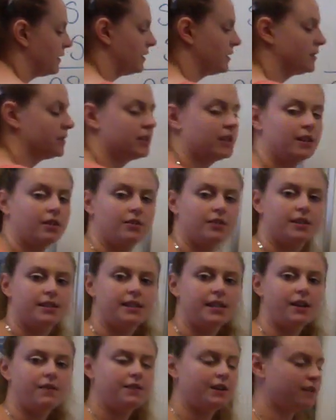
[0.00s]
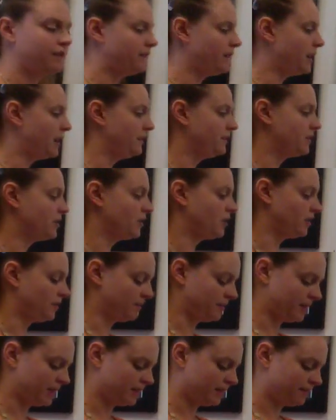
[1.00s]
So there are 75
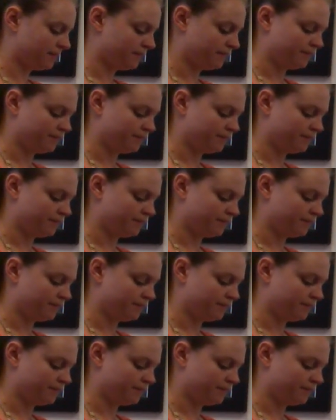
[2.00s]
terms.